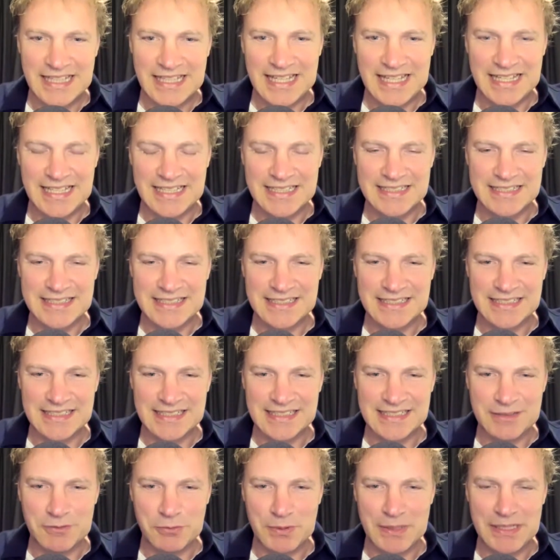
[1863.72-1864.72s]
And
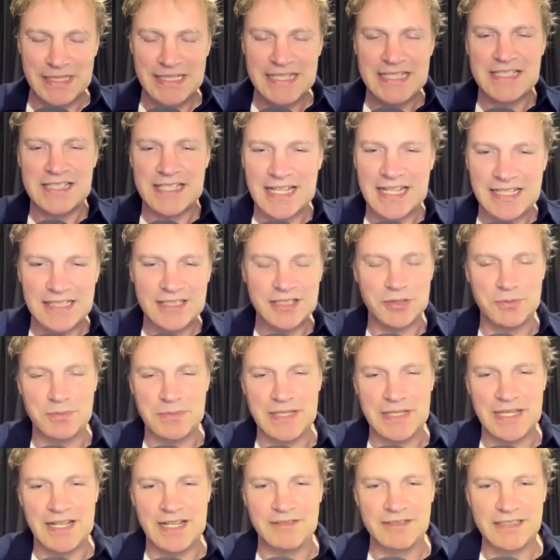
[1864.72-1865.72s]
when he said it to
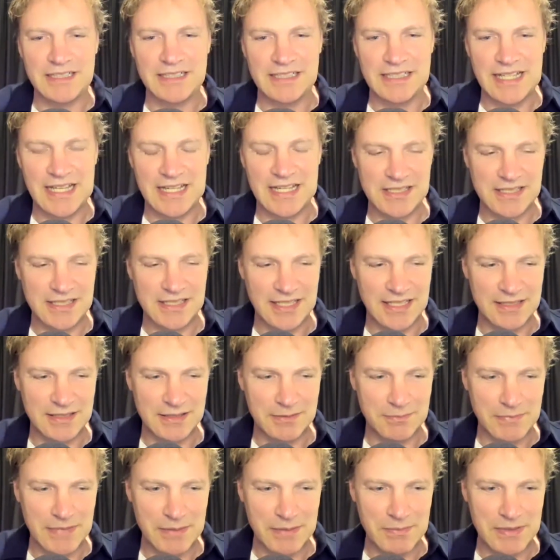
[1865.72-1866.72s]
me, I realized that
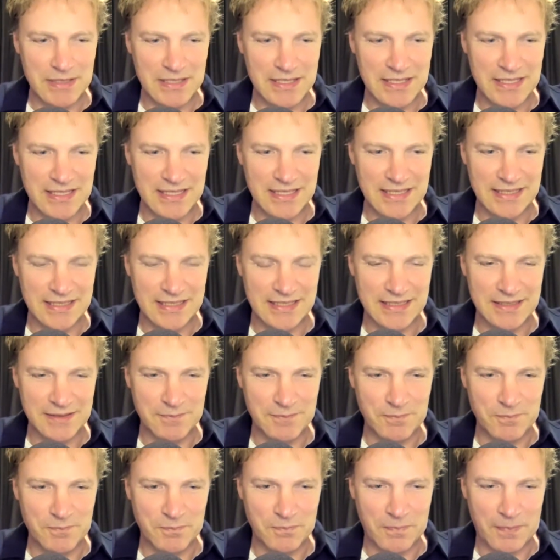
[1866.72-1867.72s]
maybe
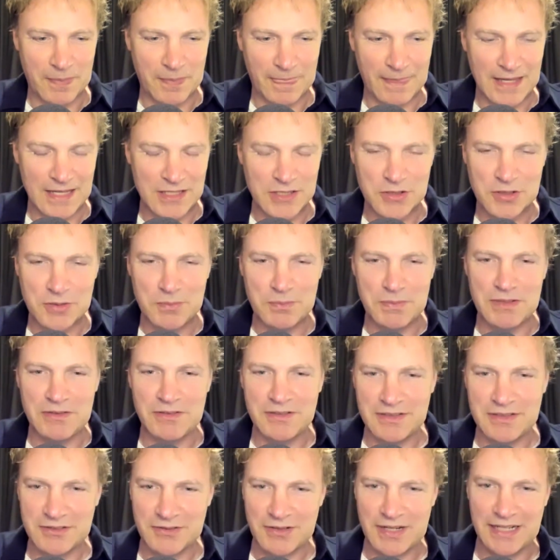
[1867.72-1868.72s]
I shouldn't be
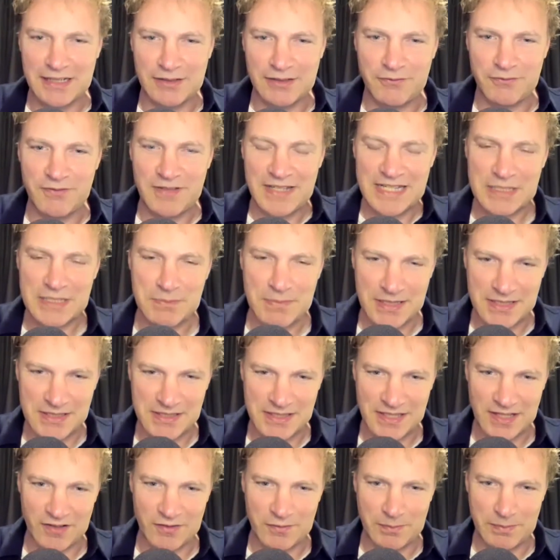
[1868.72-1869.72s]
trying to fix
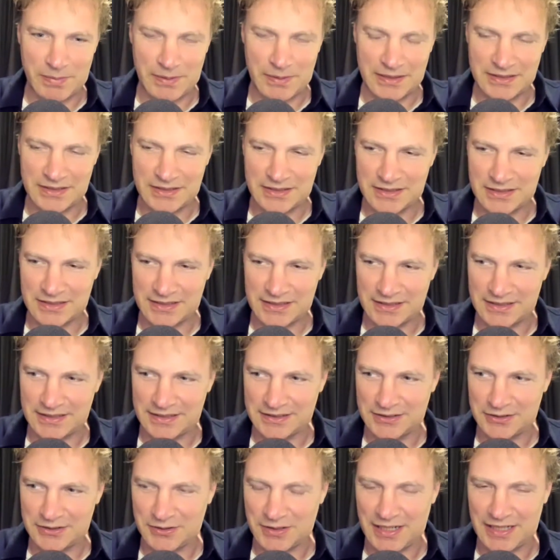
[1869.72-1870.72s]
myself, but
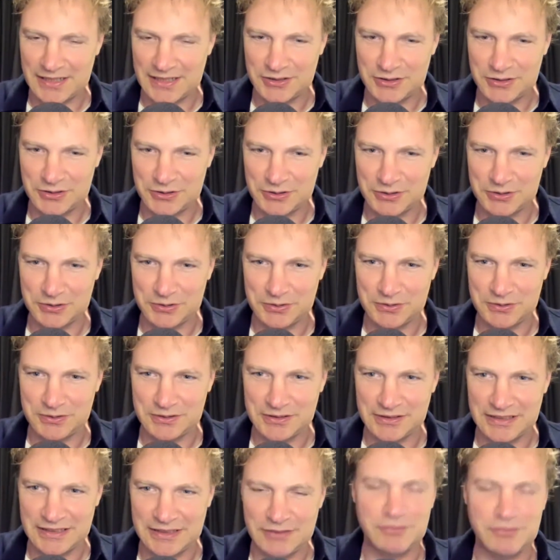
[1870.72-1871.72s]
try to
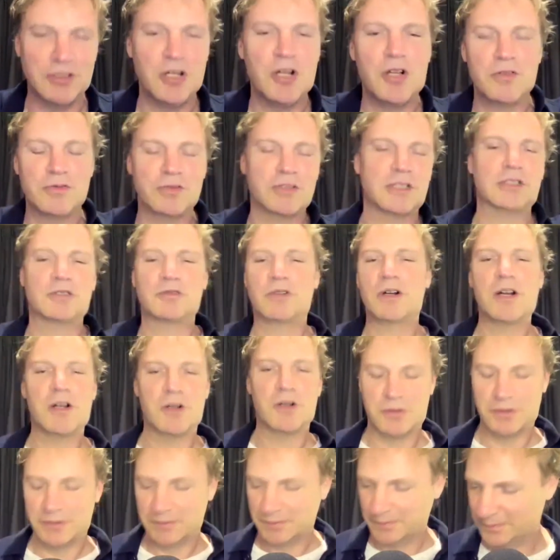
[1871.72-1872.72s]
evolve or
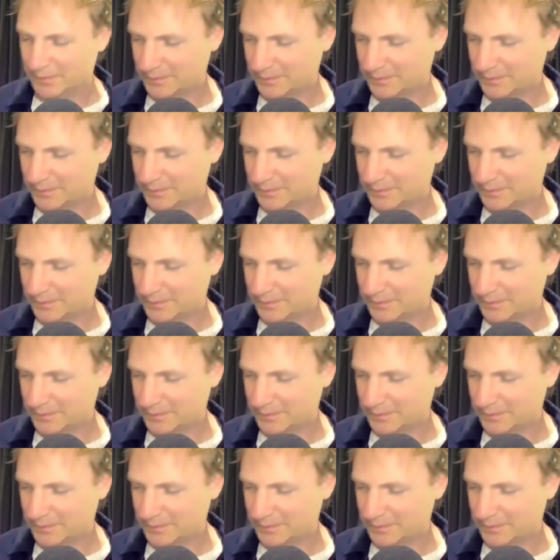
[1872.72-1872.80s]
grow.